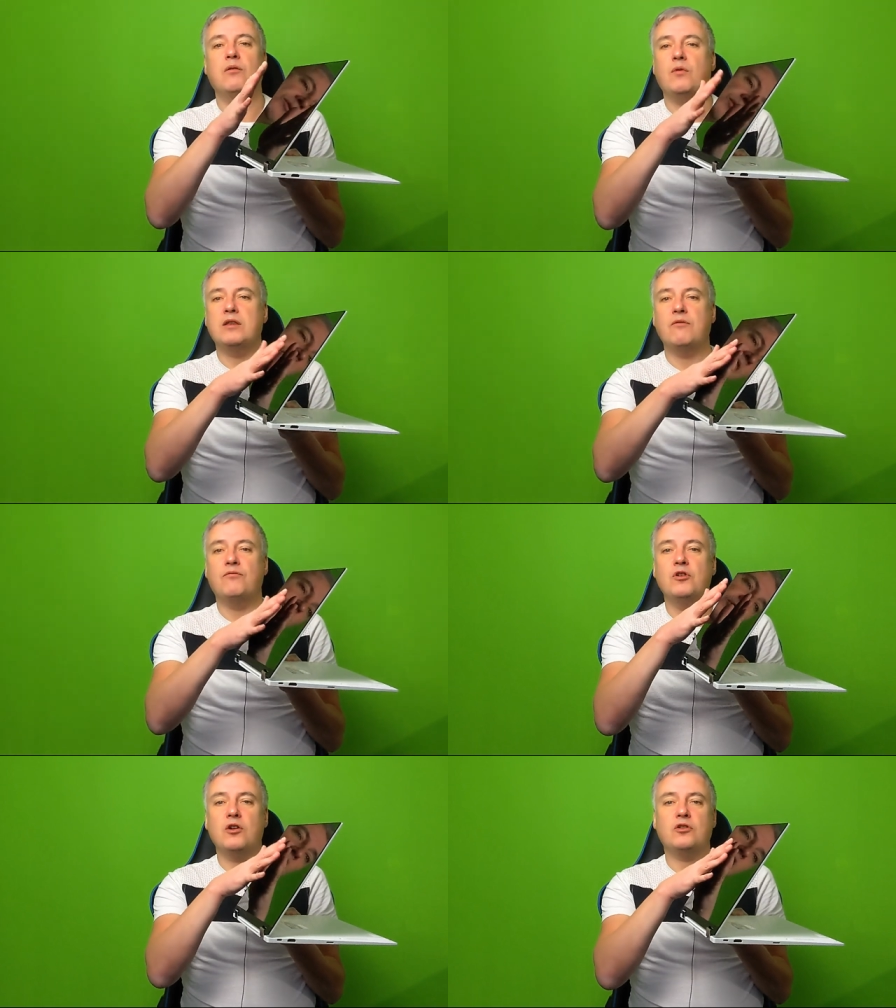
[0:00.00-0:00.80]
when you've
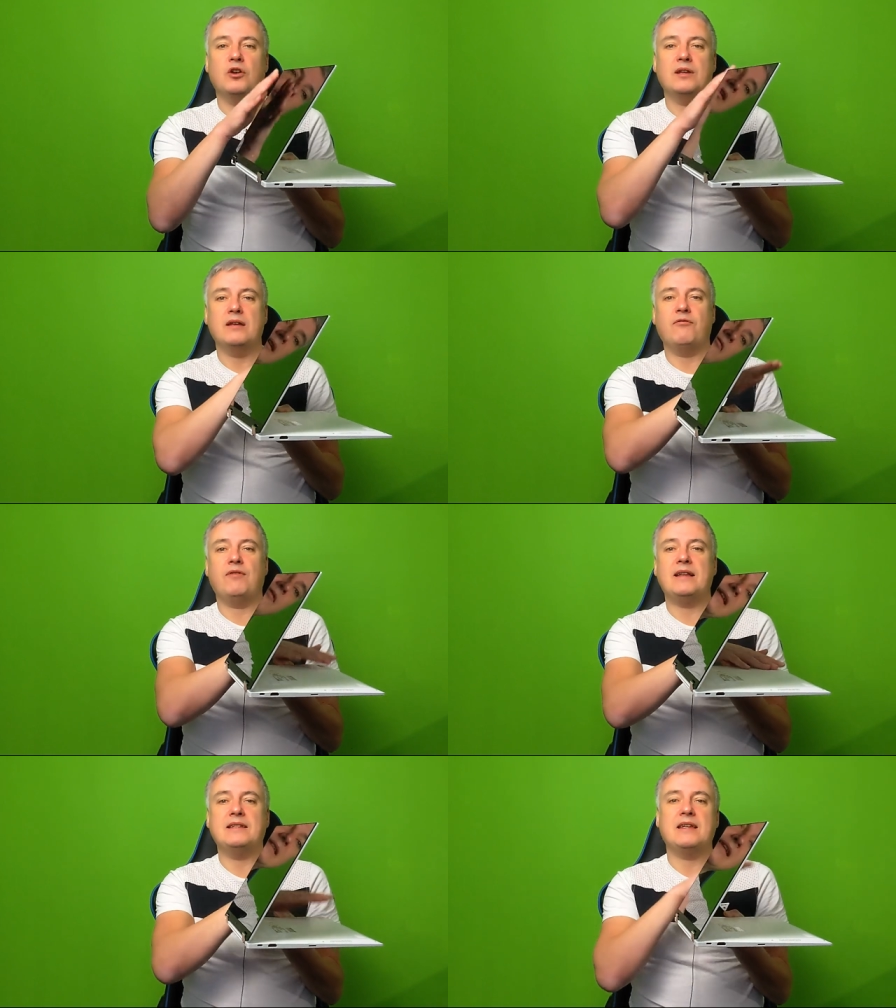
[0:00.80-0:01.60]
not got it
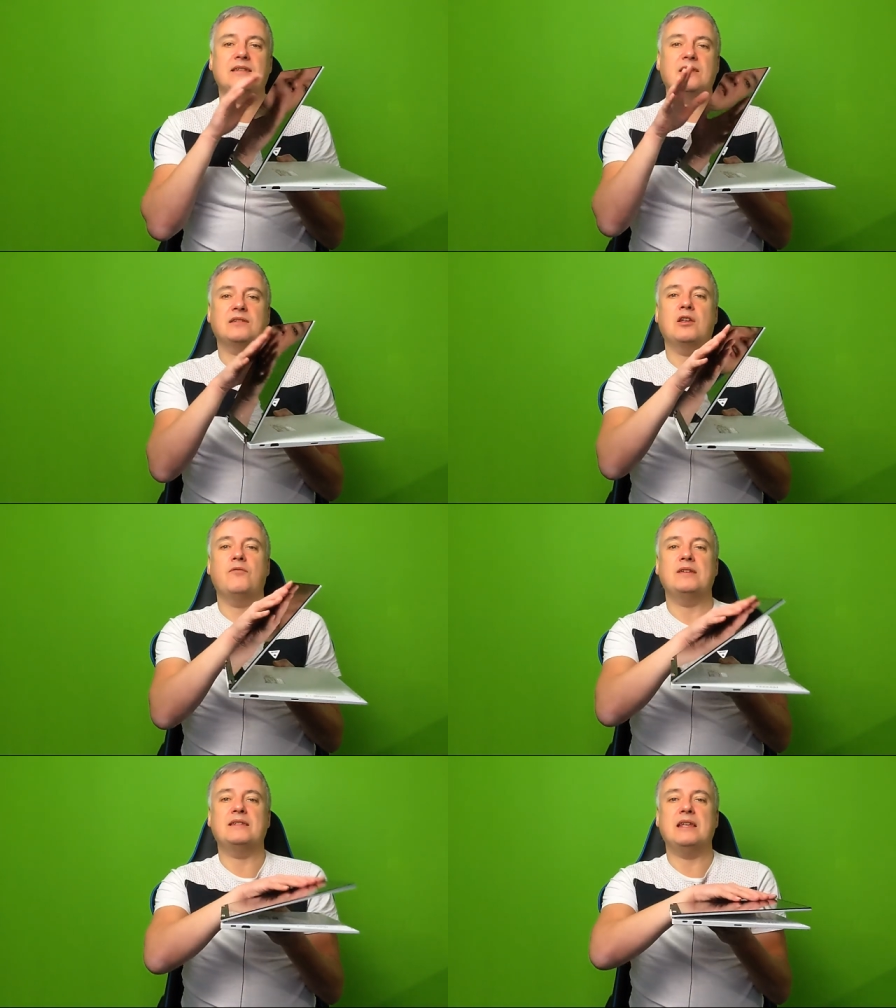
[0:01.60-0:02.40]
flat against the
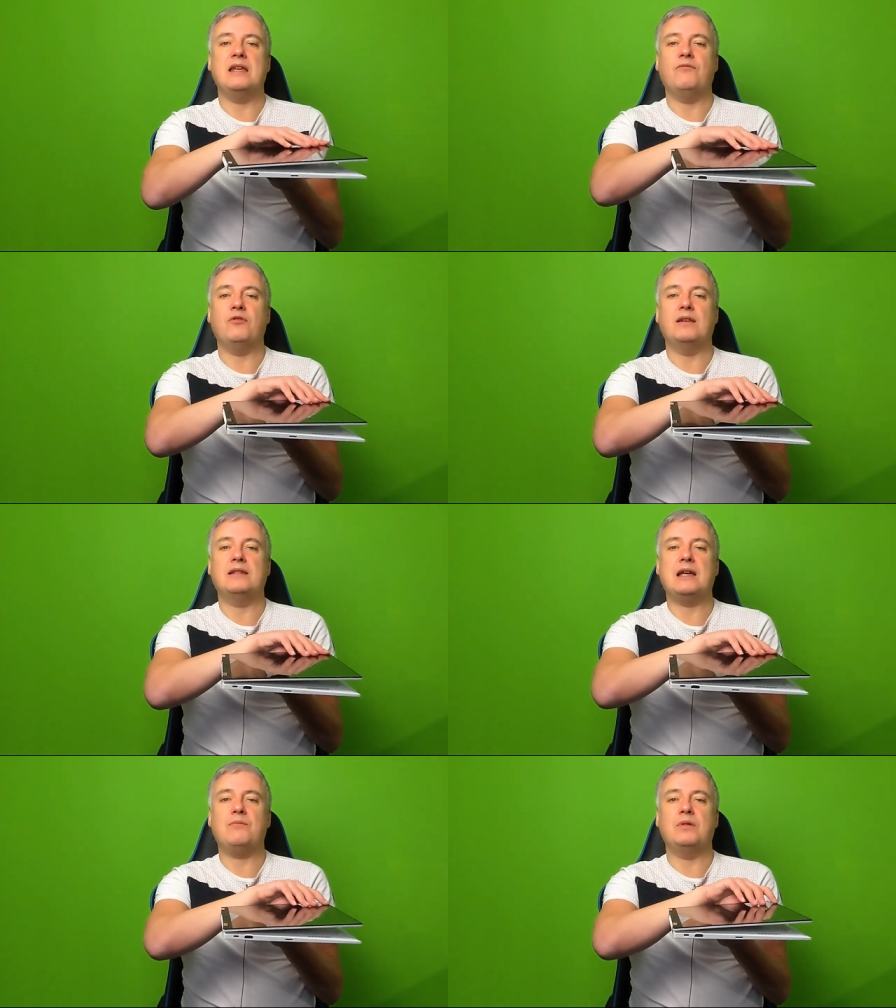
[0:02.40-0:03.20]
surface, either in
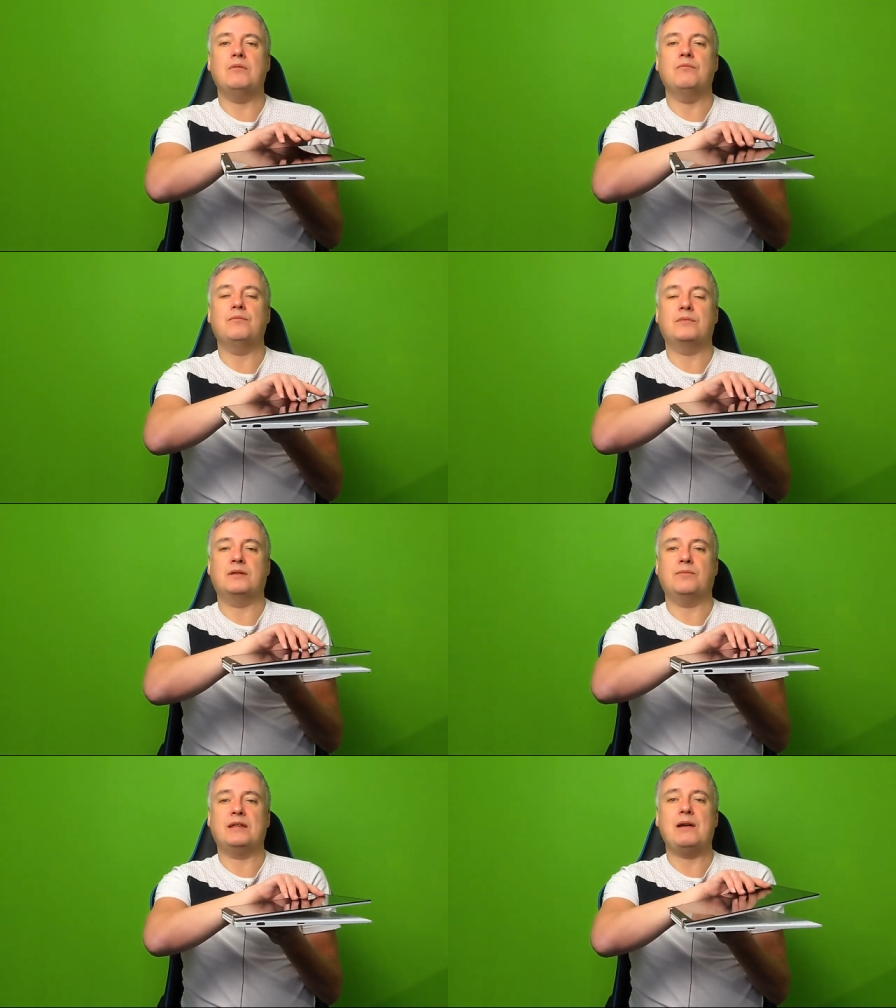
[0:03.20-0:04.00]
tablet
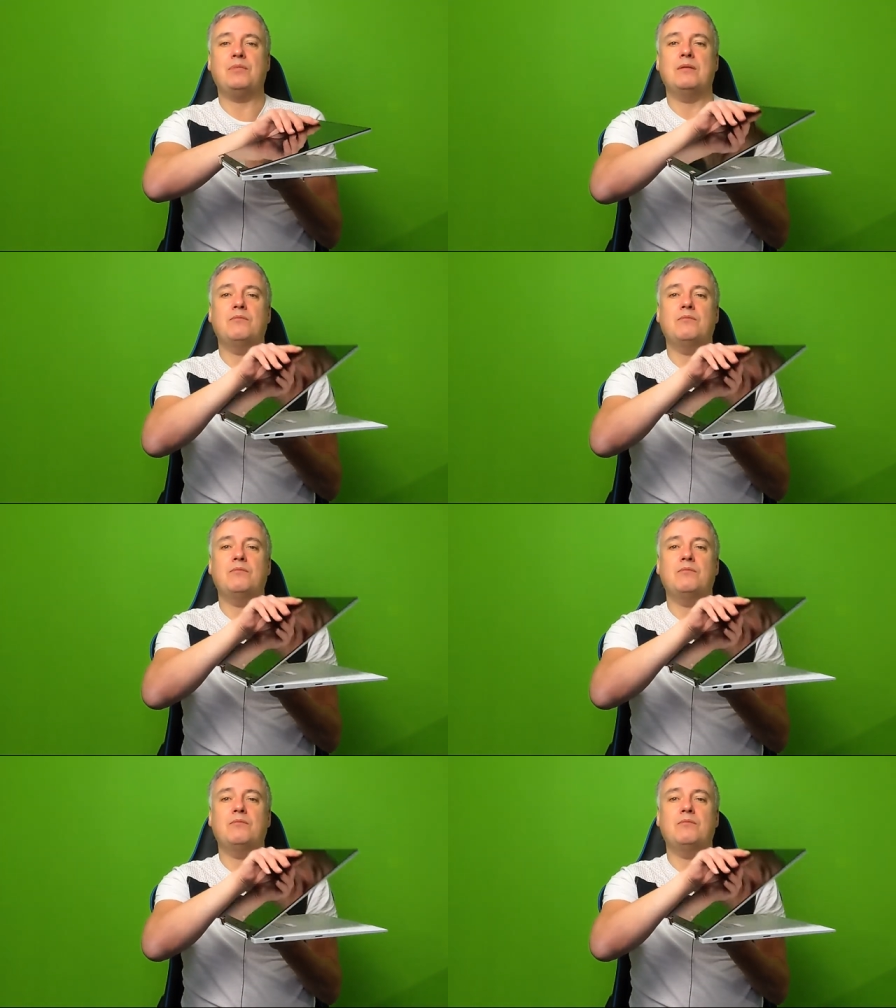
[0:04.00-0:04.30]
tablet